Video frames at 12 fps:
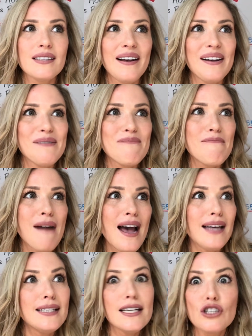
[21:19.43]
My
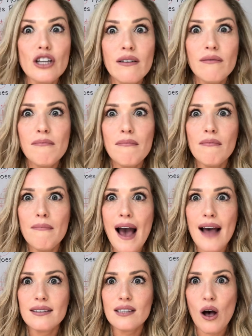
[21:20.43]
addition
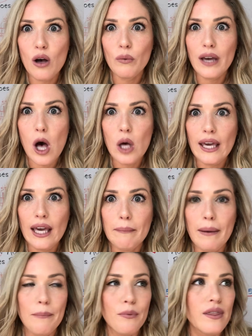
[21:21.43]
math song we all came
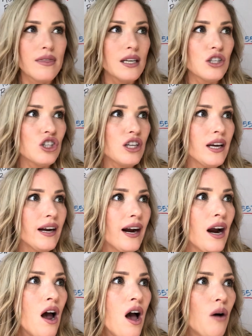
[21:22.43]
up with this year